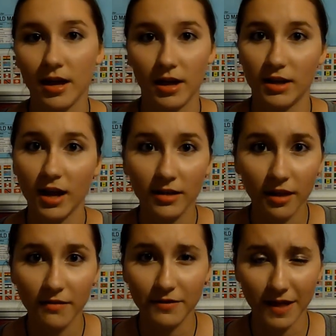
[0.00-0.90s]
and I
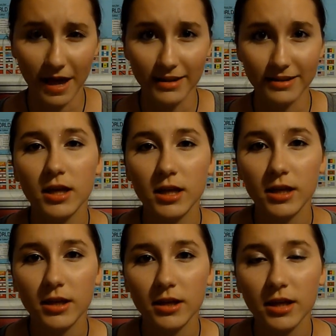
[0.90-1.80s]
loved that.
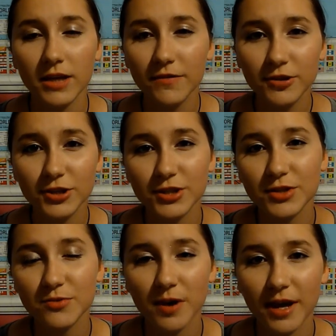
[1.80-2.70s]
Even just
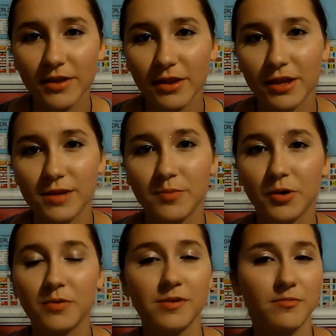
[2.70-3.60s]
the way that this
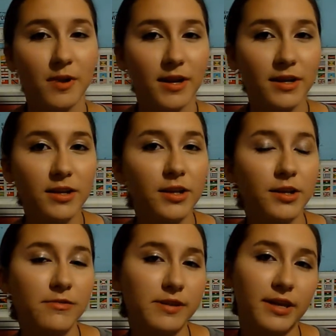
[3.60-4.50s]
book was written,
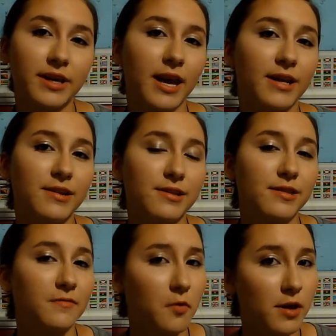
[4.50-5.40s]
using Cadence's
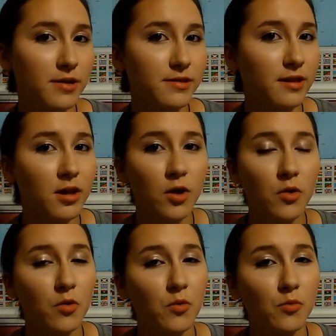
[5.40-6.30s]
voice,
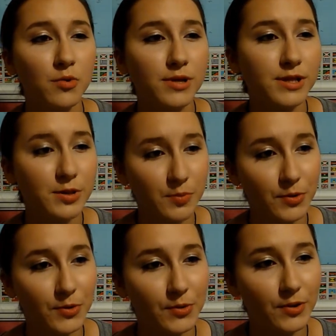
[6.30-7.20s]
was super
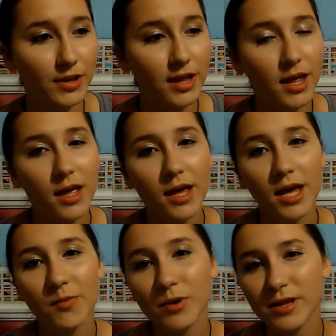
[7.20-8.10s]
cool.
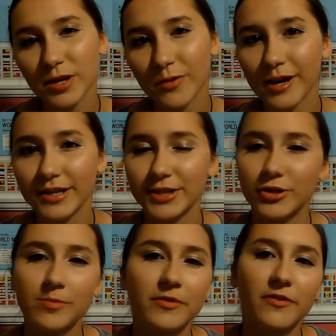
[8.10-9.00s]
It wasn't quite a
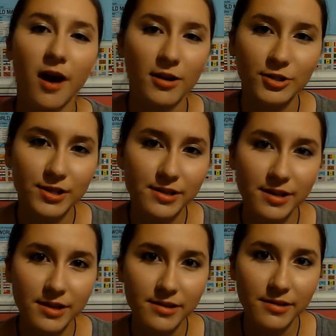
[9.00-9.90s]
stream of
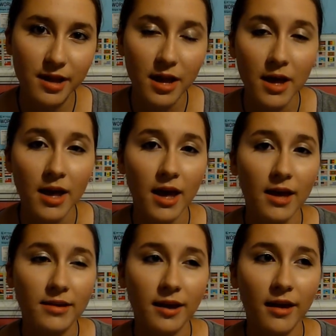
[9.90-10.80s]
consciousness,
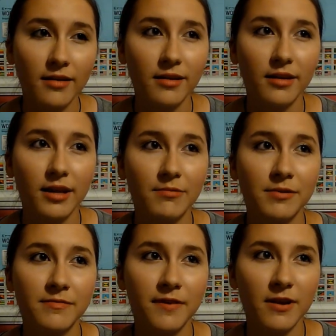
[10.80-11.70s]
and yet it was
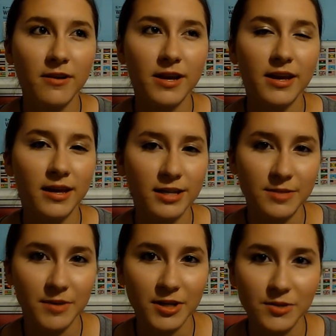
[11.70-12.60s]
very
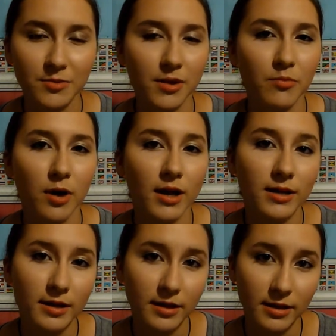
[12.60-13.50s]
intimate with what
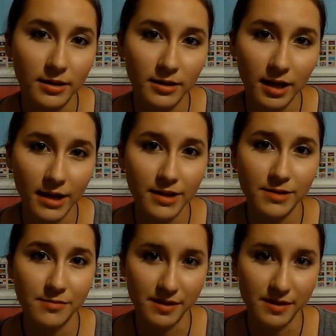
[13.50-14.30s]
Cadence was